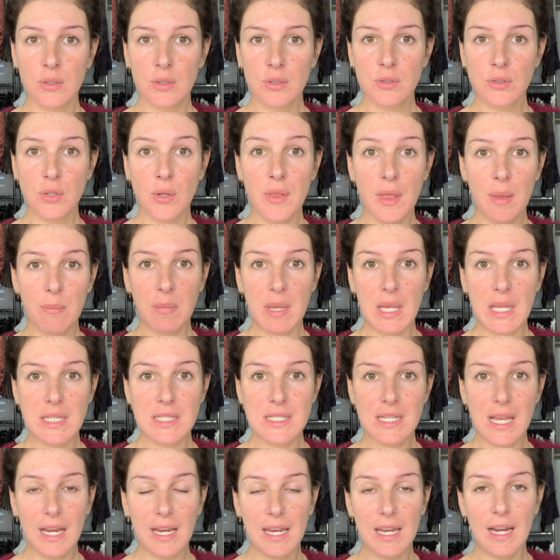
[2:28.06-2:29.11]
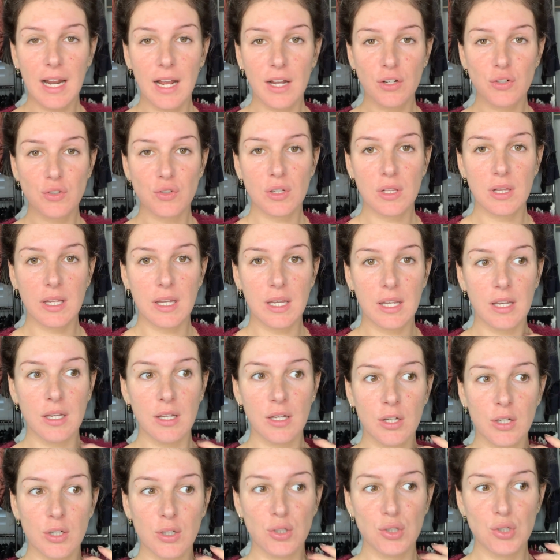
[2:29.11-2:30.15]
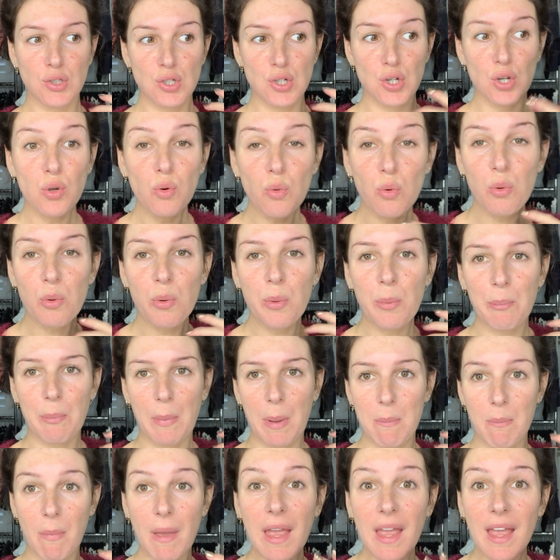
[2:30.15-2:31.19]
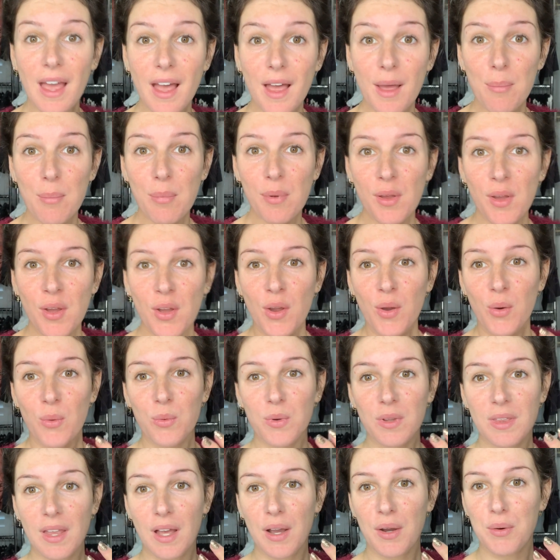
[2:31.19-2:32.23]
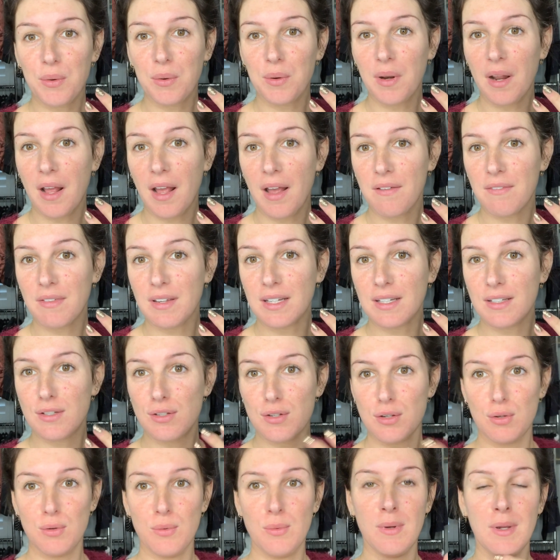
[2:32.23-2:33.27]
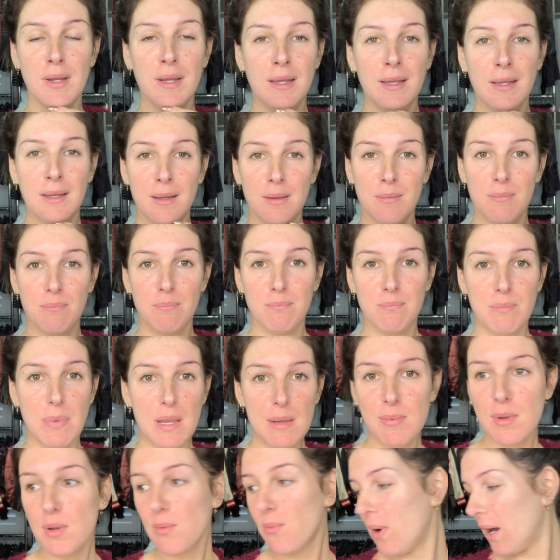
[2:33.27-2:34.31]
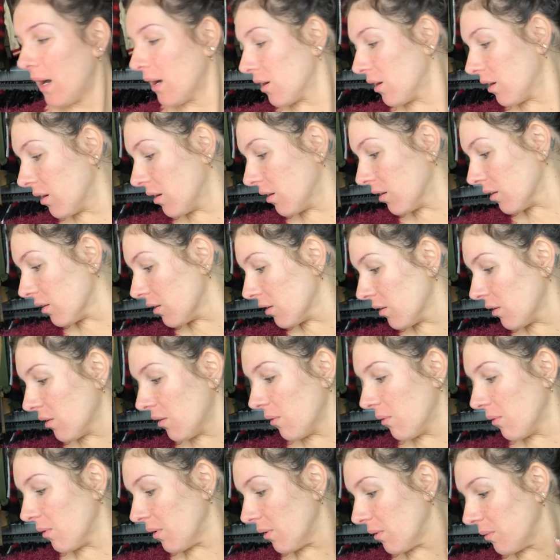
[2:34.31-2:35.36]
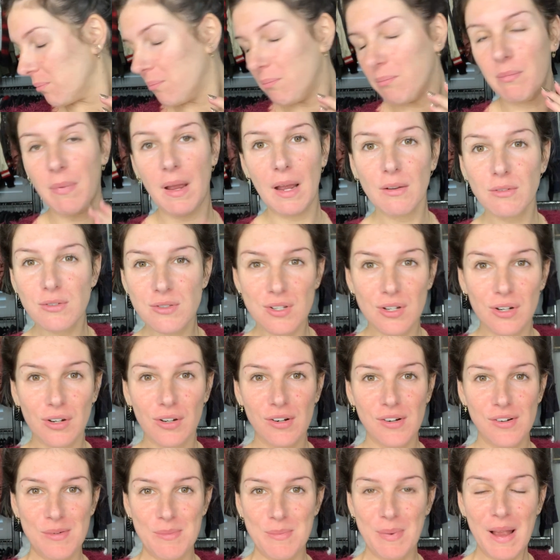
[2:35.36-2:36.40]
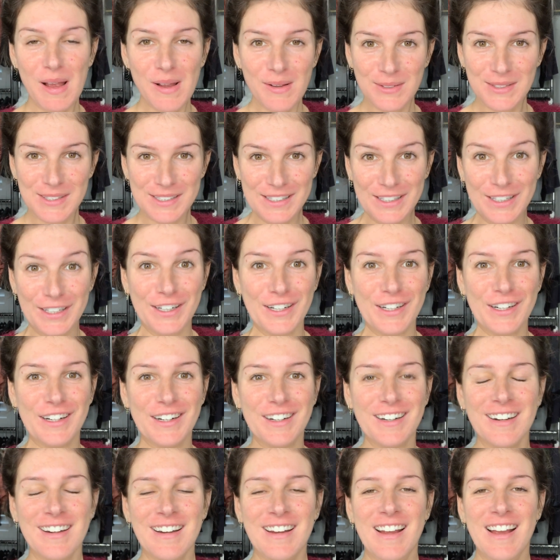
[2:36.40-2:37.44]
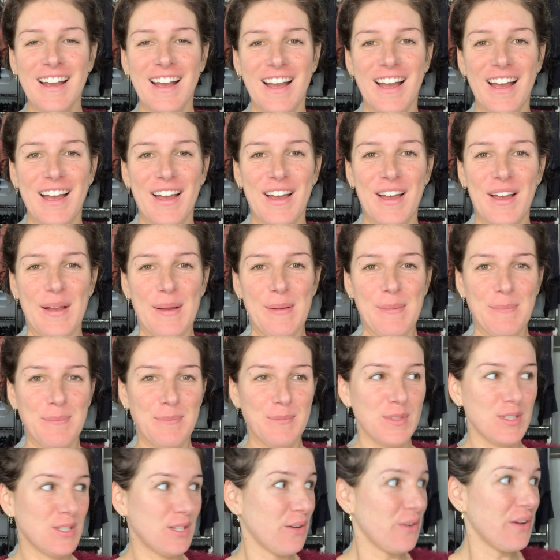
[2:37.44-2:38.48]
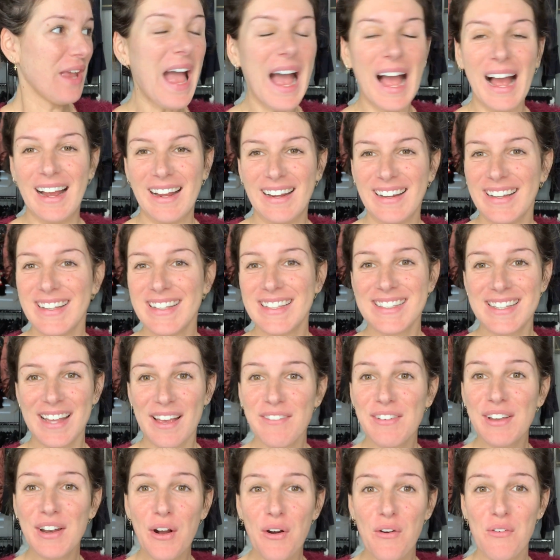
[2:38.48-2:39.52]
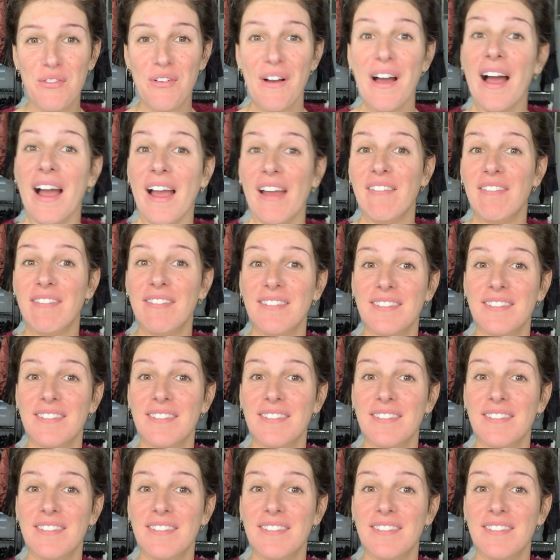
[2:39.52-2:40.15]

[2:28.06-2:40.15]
So that means I can actually do my makeup without having to baby wear her or bounce her and her bouncer. Um, so yeah, it's 7.05.